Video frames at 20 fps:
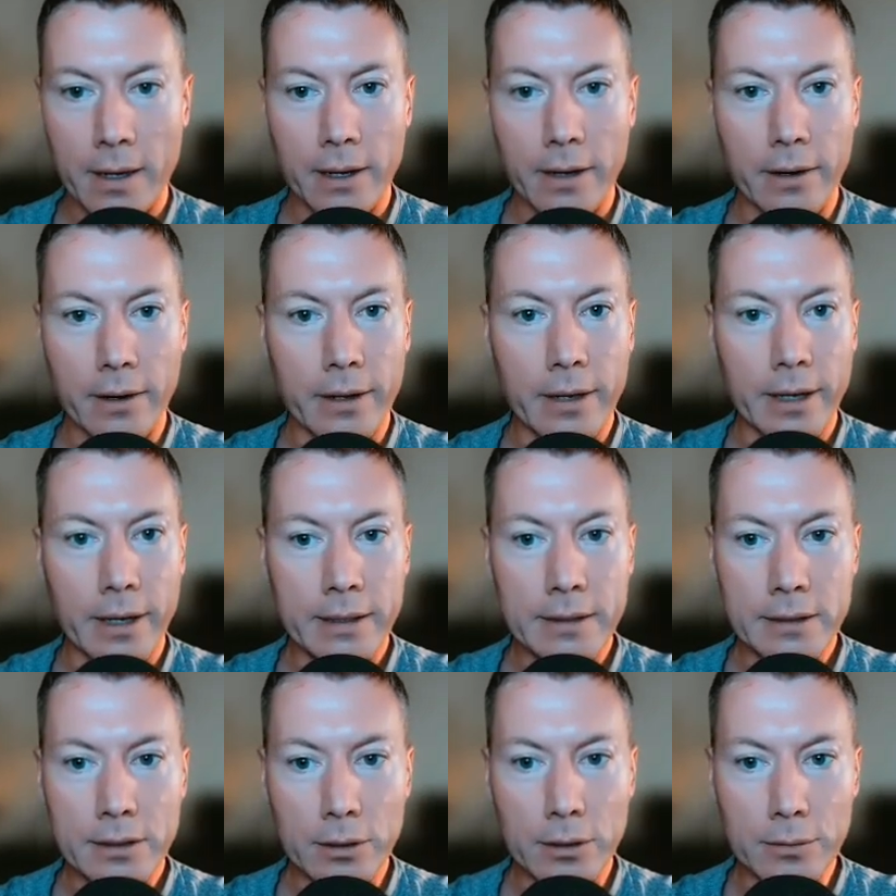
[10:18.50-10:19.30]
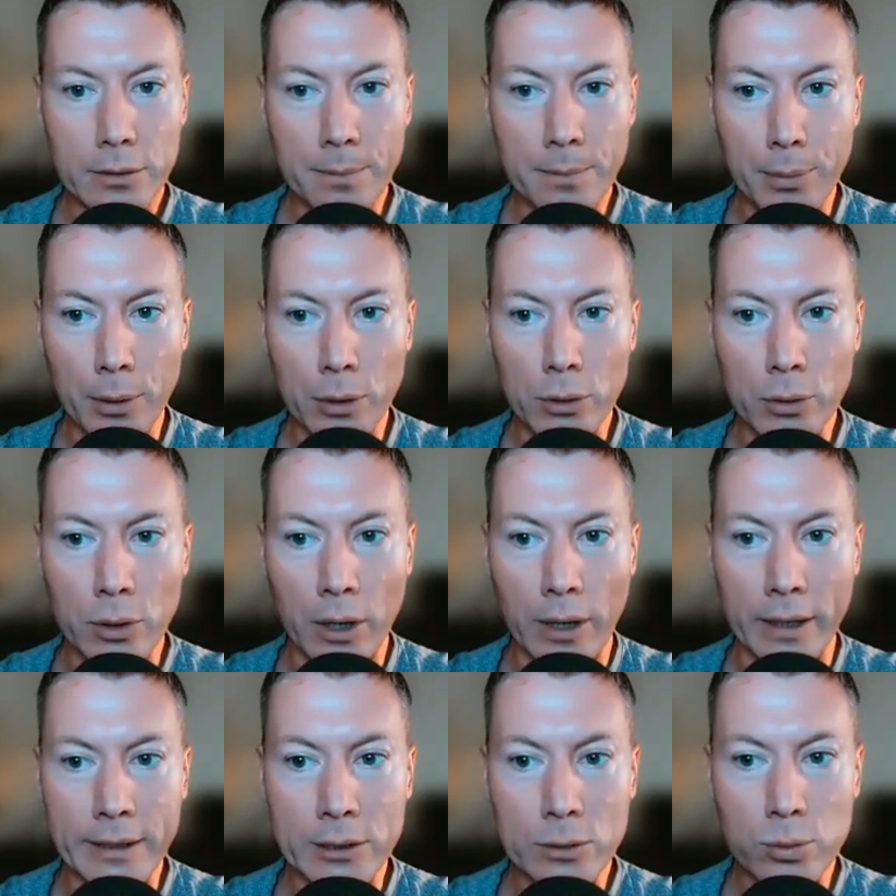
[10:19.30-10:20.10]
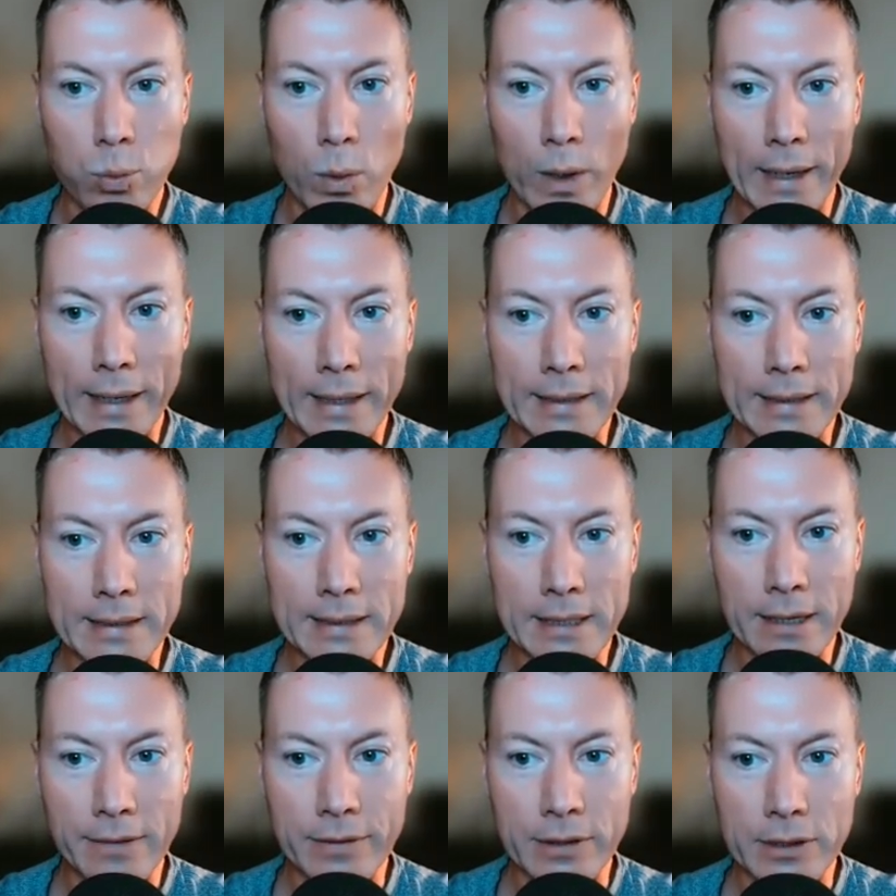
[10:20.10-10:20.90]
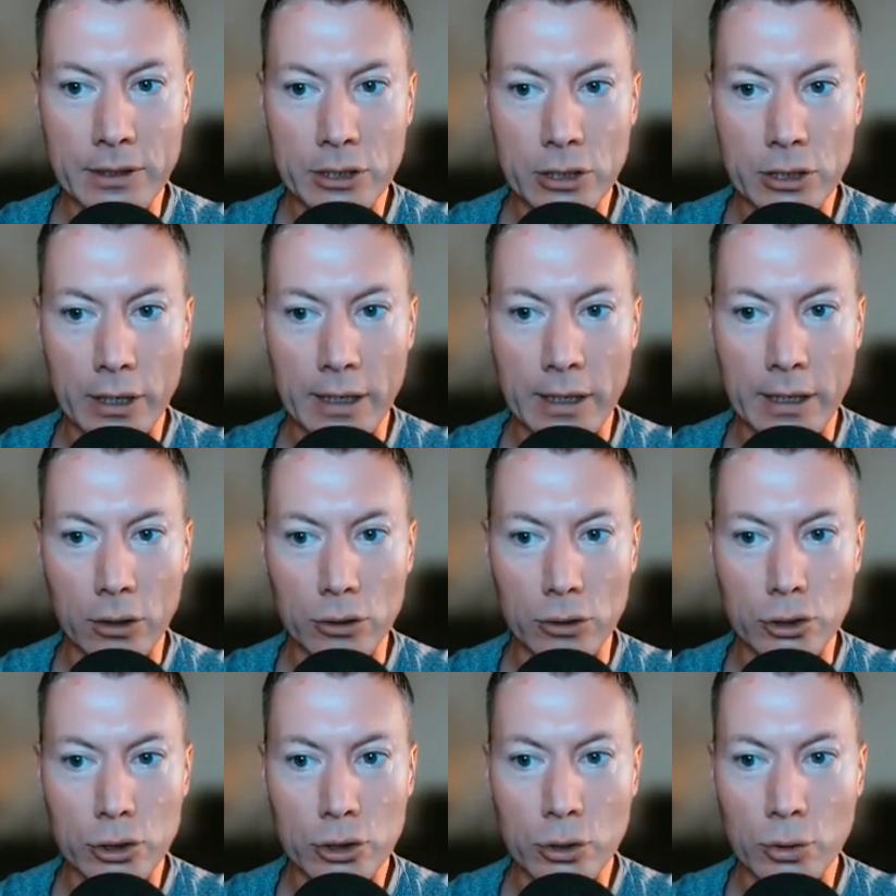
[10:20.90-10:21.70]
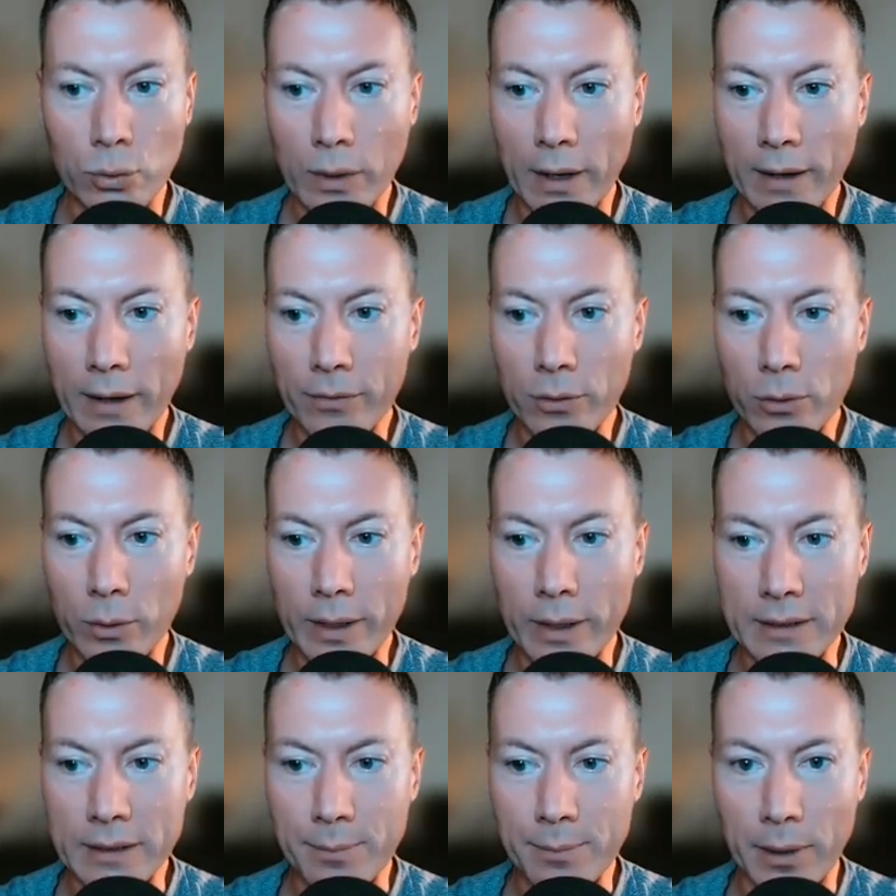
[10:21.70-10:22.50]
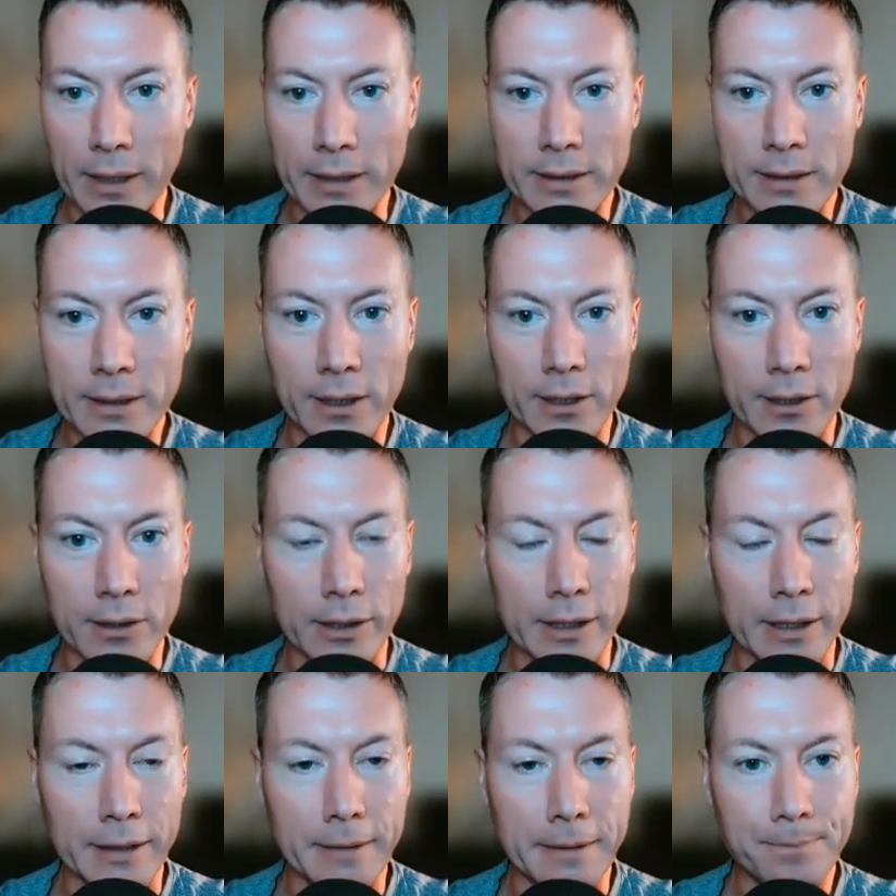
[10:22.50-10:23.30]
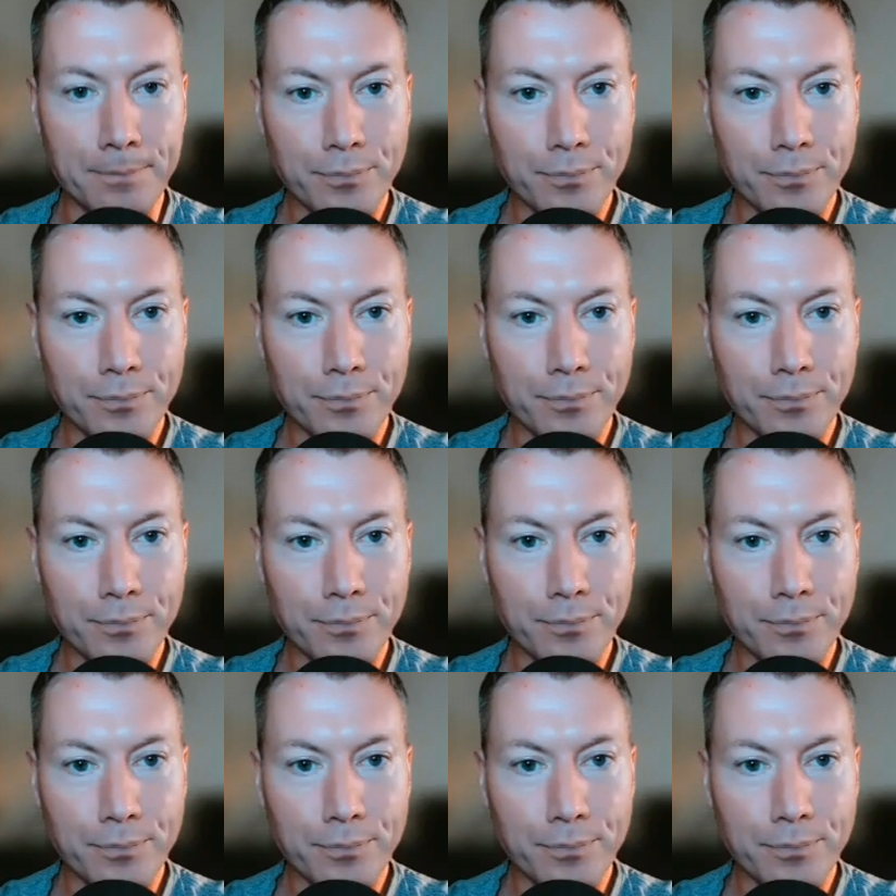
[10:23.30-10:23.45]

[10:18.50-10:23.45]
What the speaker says: Okay, so the blue line is 187 psychological level is my target.